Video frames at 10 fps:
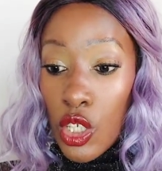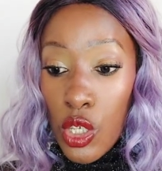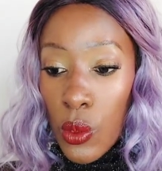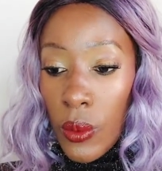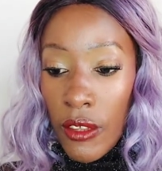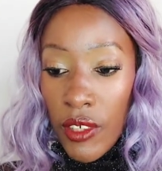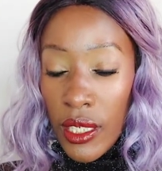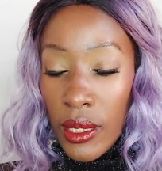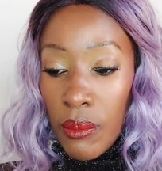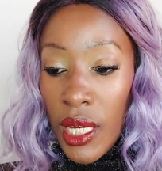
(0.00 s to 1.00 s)
new
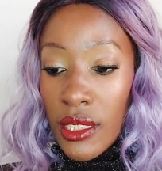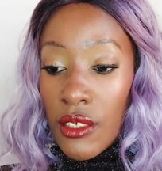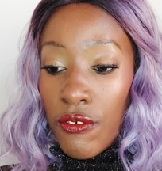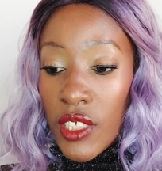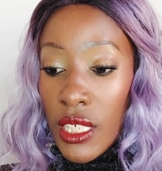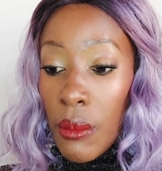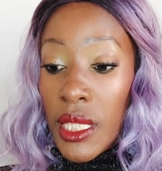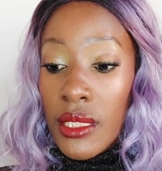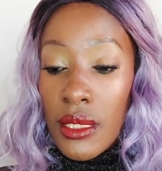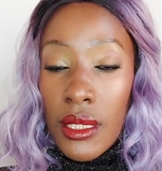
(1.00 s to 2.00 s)
even and matte
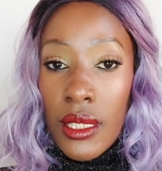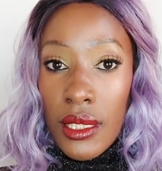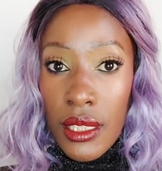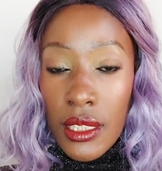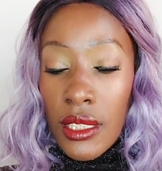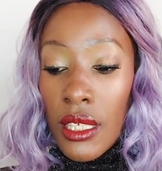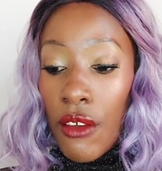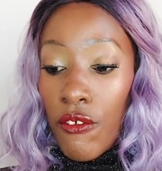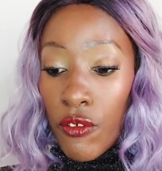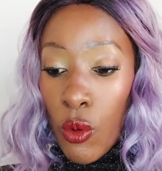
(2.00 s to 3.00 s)
vitamin c
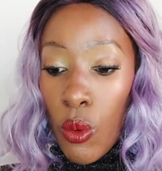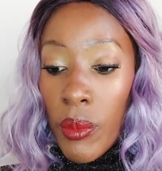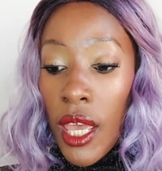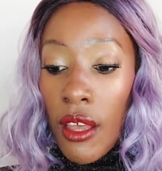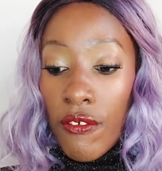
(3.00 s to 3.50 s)
cleansing foam